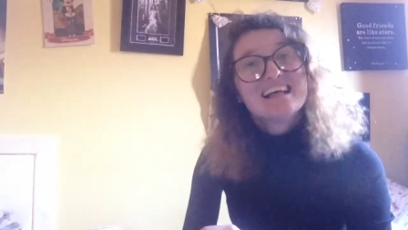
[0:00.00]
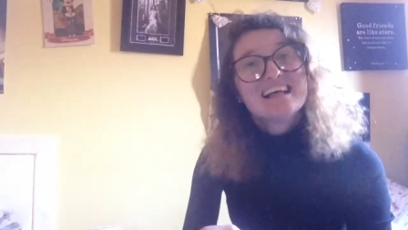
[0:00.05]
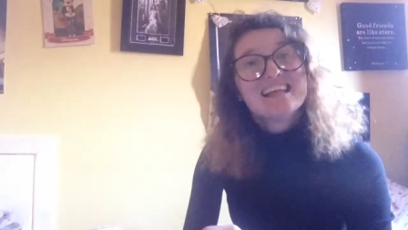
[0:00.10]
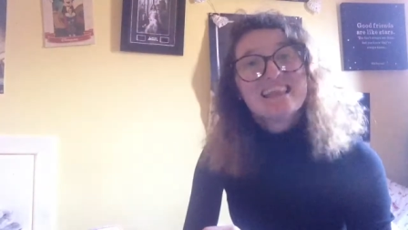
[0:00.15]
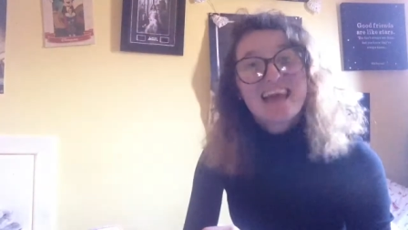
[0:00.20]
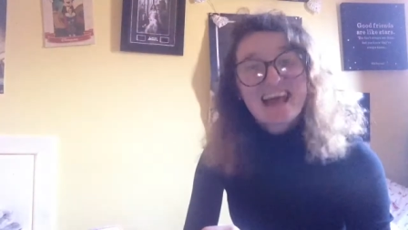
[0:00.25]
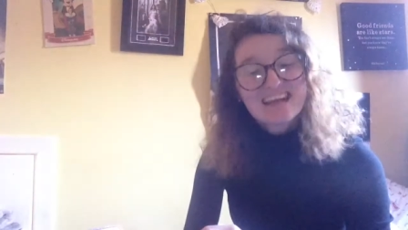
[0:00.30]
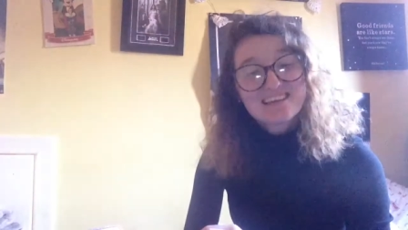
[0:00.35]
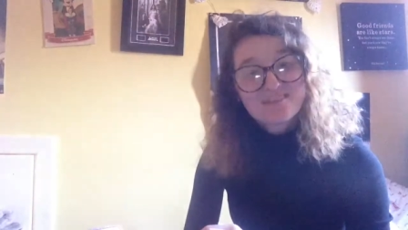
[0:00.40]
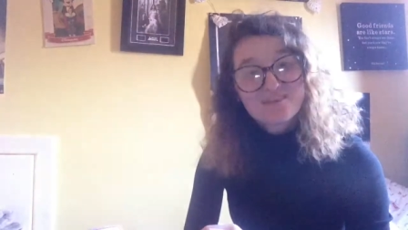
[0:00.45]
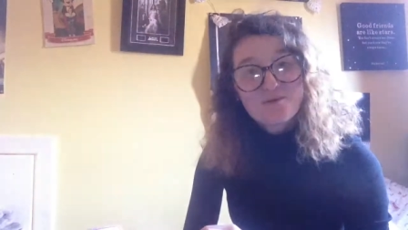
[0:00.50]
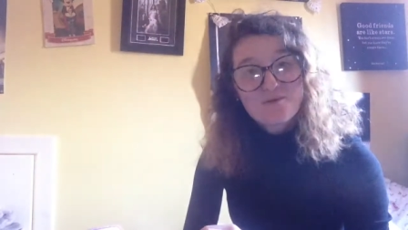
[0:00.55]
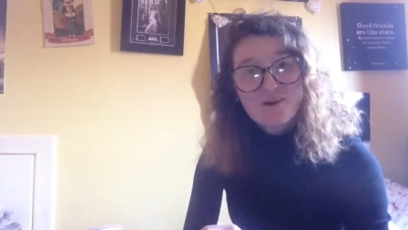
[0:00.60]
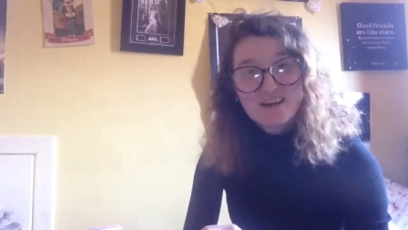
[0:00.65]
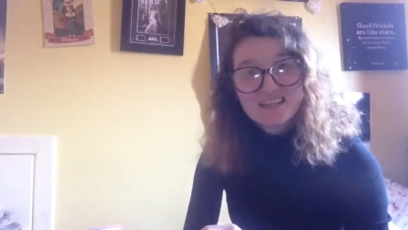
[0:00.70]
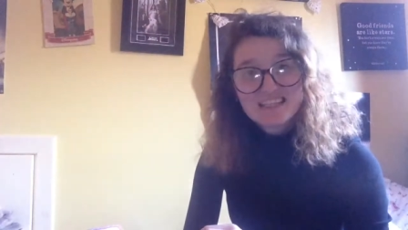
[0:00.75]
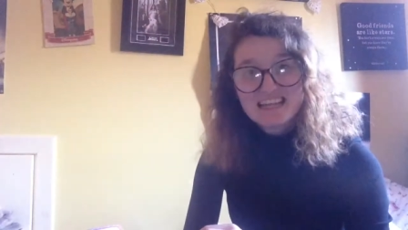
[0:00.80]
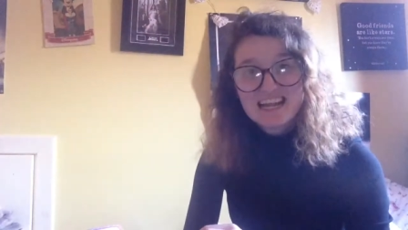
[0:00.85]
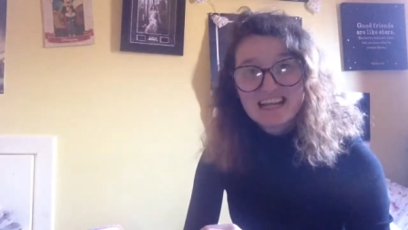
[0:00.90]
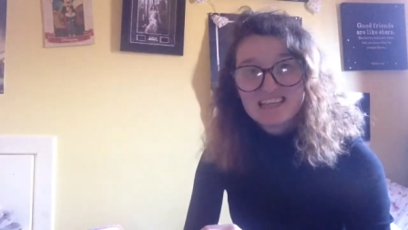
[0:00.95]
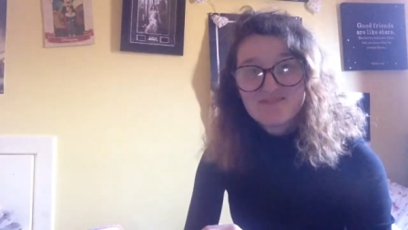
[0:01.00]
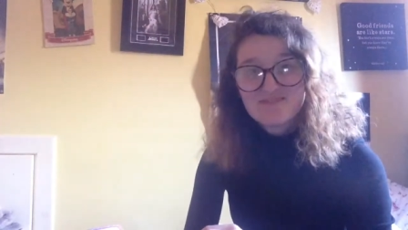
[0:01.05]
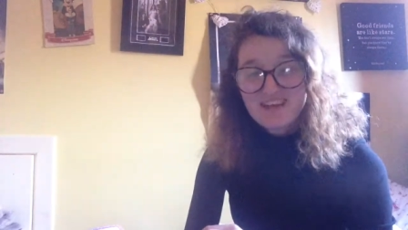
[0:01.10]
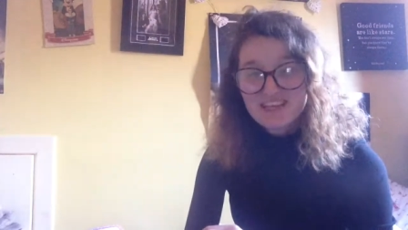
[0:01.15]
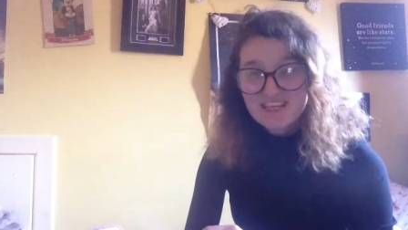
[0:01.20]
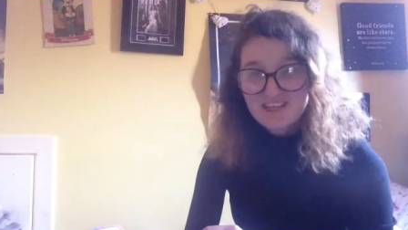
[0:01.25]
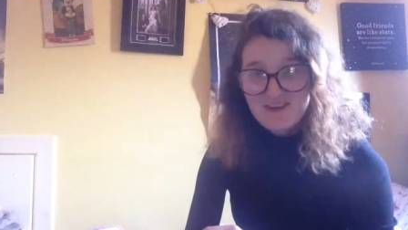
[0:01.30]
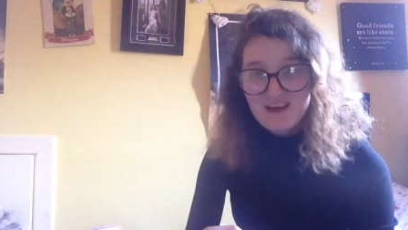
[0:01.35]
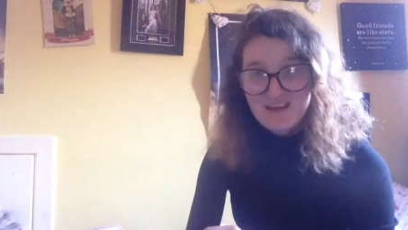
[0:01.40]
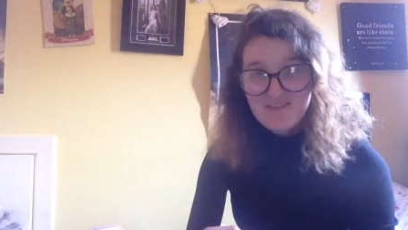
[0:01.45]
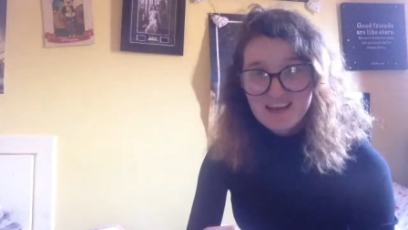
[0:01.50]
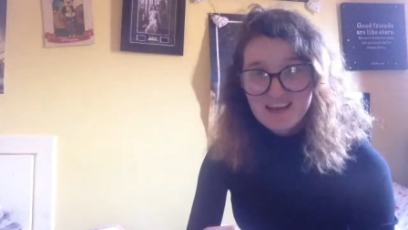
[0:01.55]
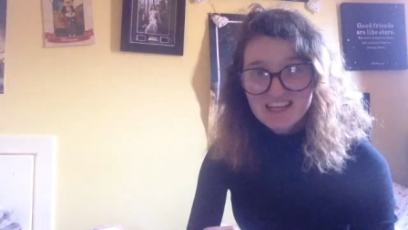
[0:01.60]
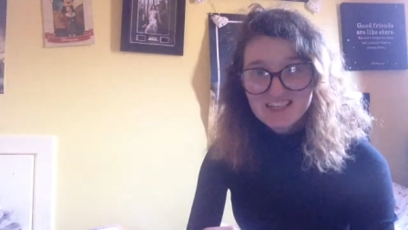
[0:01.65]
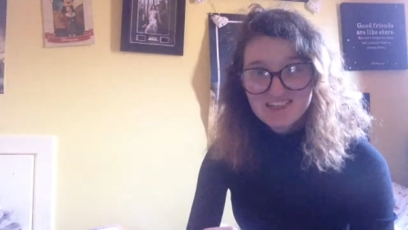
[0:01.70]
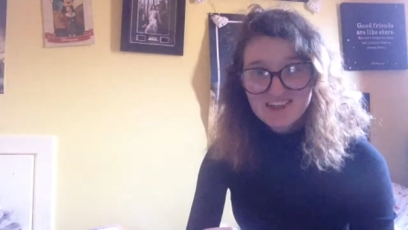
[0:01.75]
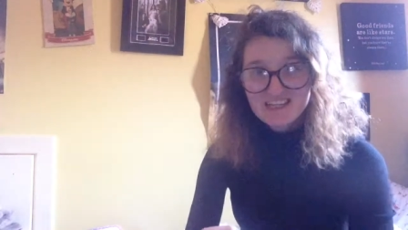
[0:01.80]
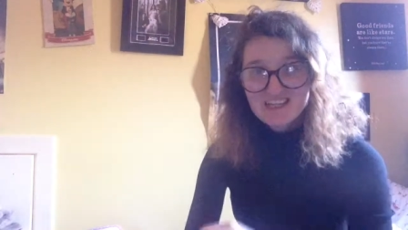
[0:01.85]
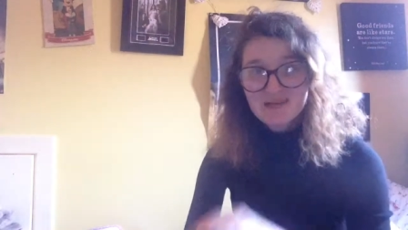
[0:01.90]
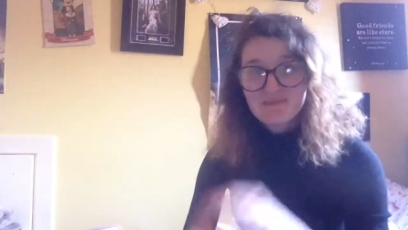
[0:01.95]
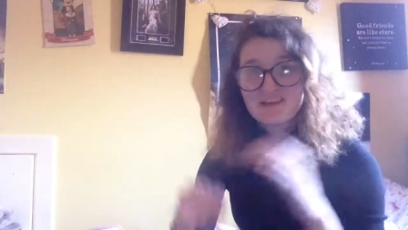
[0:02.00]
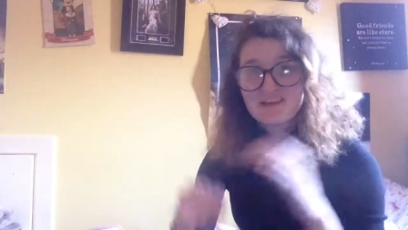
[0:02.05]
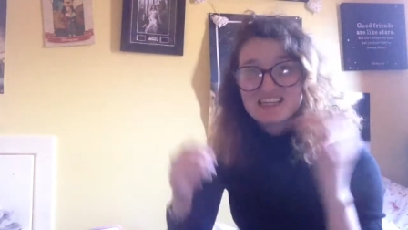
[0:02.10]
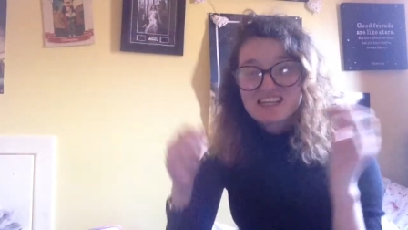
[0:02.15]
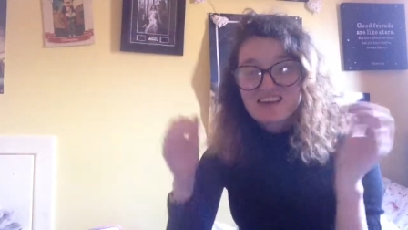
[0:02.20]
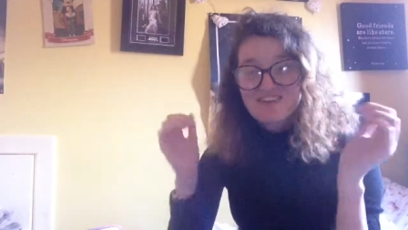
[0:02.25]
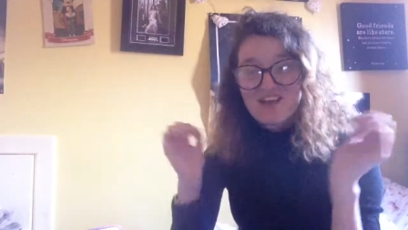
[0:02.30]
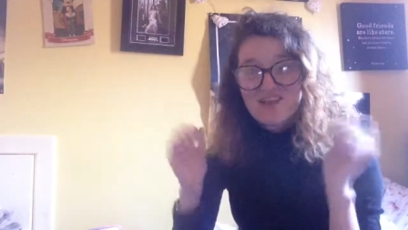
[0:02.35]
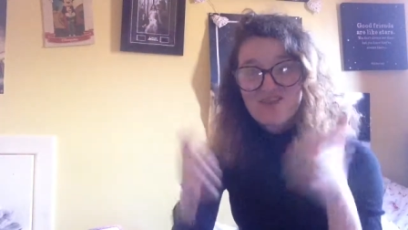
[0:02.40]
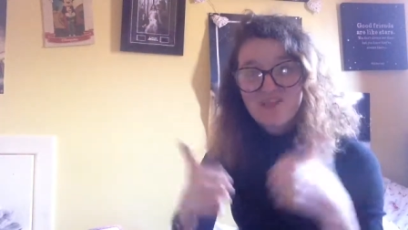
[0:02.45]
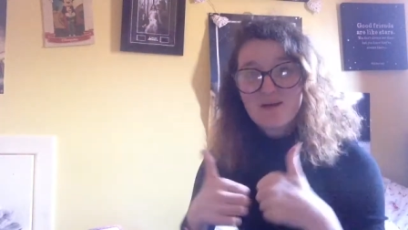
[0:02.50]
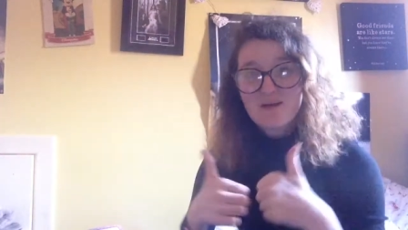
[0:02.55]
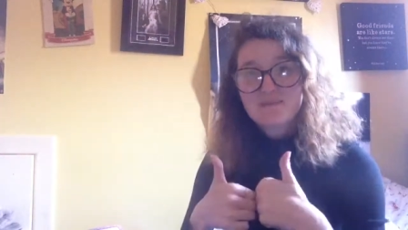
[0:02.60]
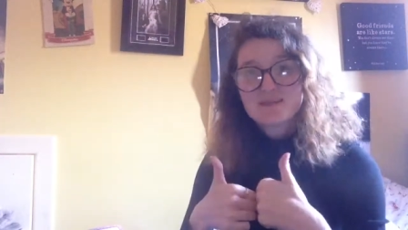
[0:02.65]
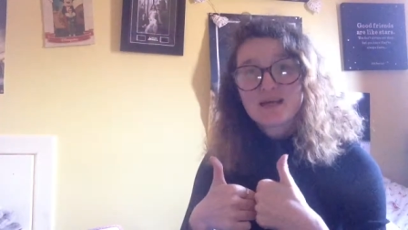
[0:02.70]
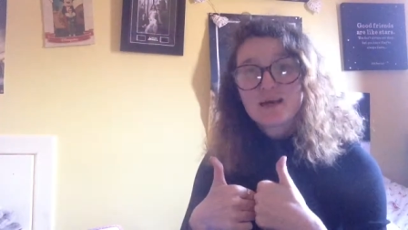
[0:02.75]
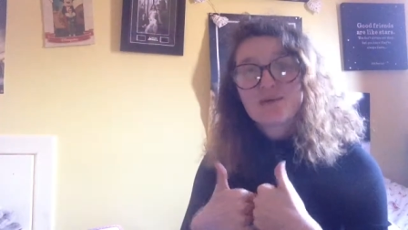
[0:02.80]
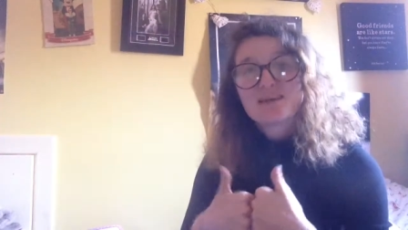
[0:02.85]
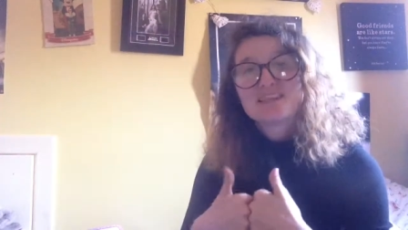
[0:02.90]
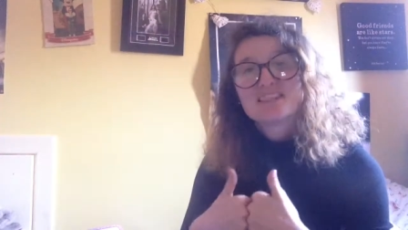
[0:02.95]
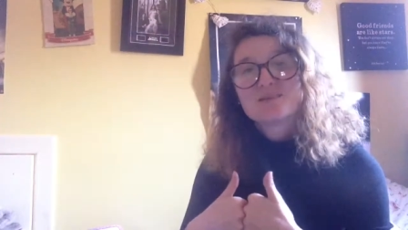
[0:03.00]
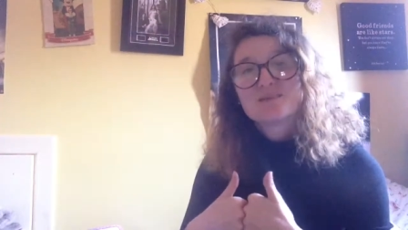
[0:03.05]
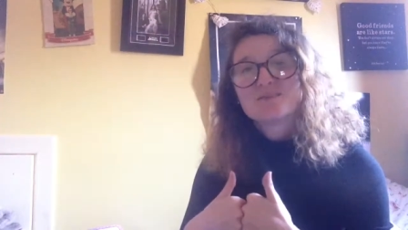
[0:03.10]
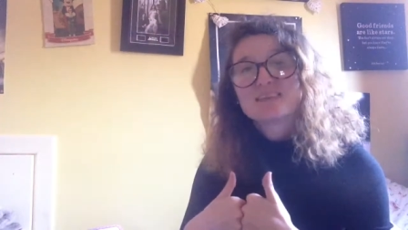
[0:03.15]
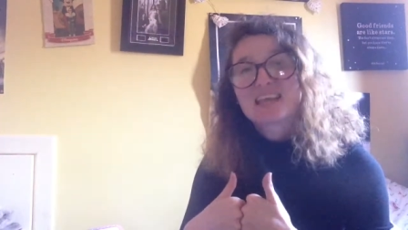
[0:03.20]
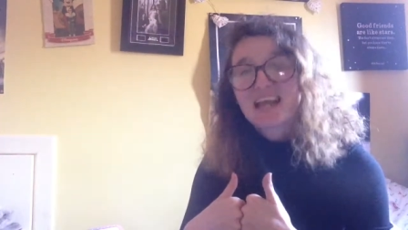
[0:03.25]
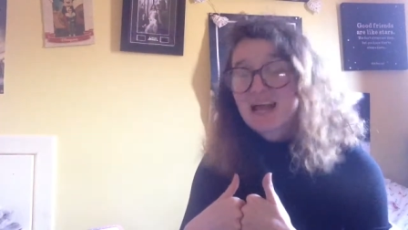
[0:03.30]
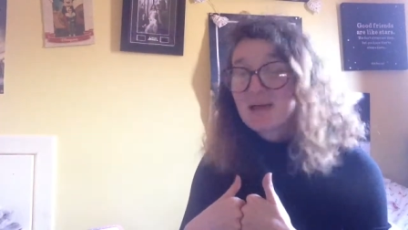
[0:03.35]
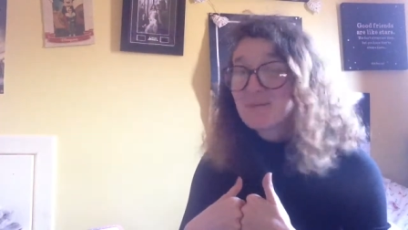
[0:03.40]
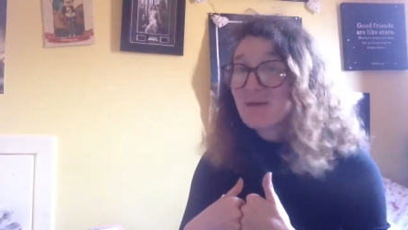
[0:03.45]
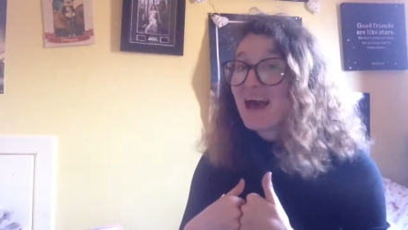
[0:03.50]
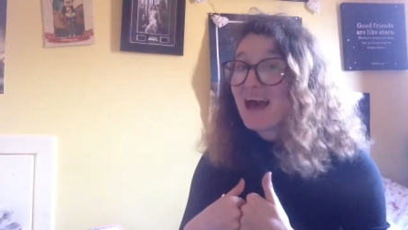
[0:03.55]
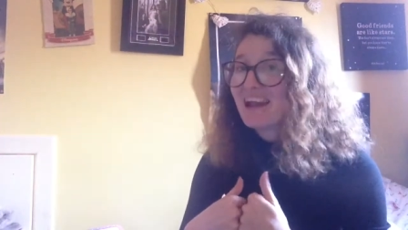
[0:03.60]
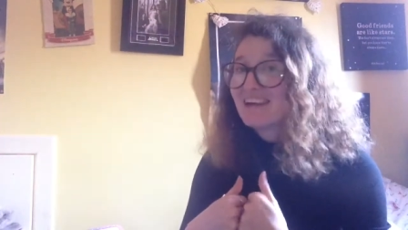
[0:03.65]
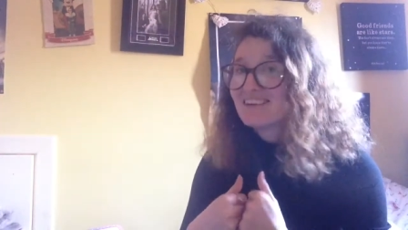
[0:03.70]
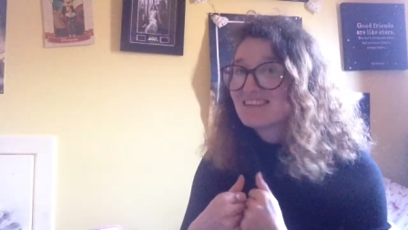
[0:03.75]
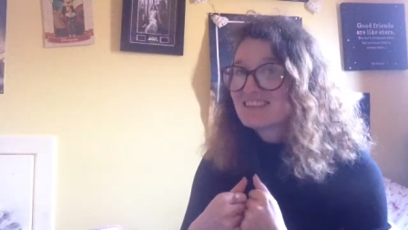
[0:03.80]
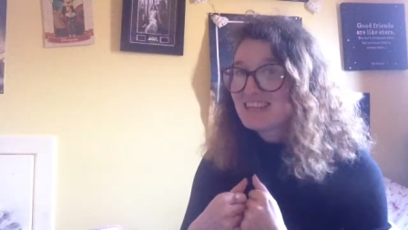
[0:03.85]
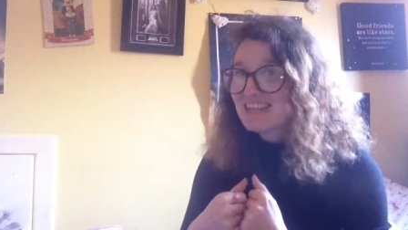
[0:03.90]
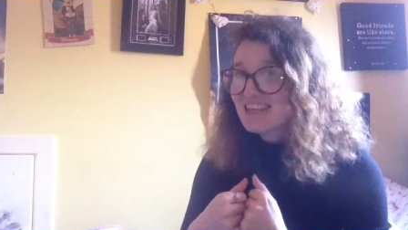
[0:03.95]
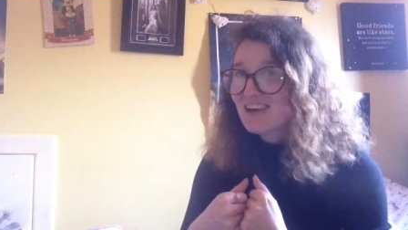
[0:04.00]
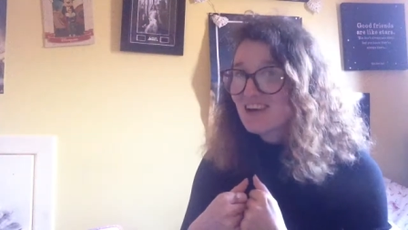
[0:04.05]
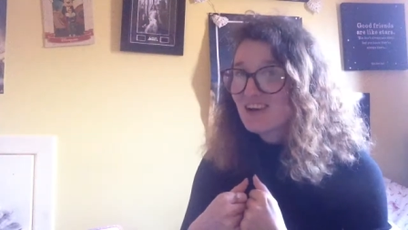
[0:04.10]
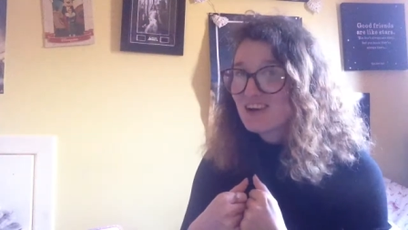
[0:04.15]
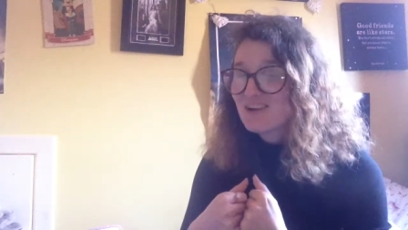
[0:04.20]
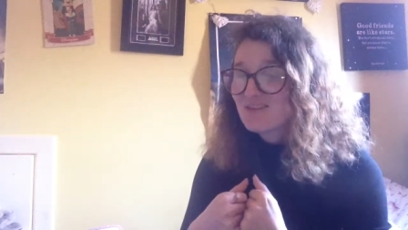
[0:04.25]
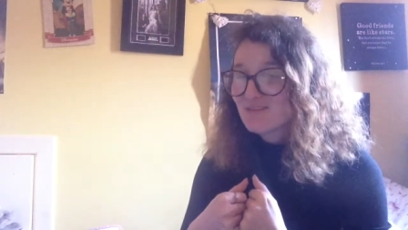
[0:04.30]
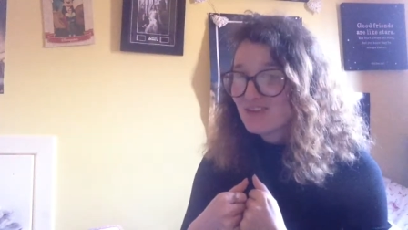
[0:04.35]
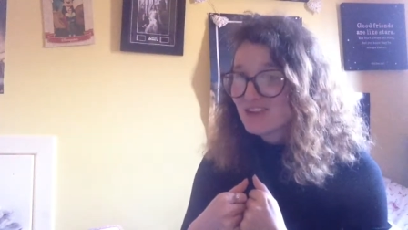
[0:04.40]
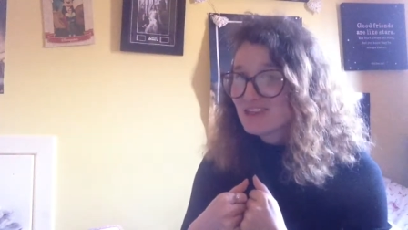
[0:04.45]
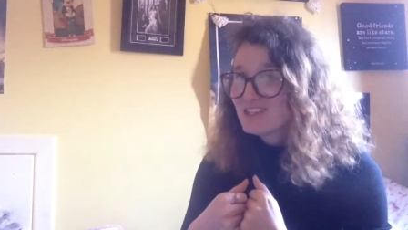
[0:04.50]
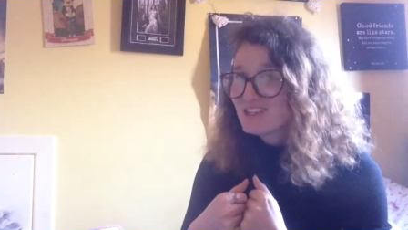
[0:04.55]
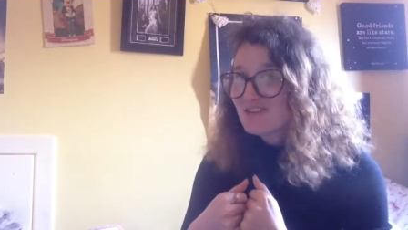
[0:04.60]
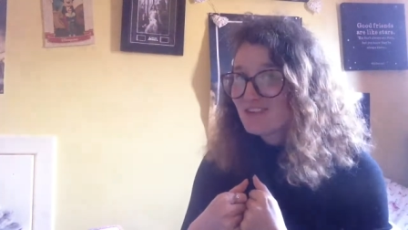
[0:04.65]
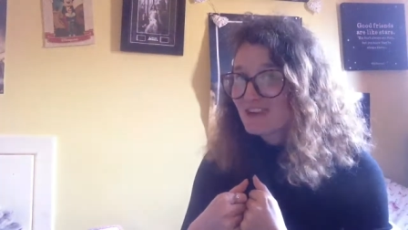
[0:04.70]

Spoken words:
thanks for watching this video. If you enjoyed it, please give it a thumbs up and subscribe, and I'll see you on the 1st of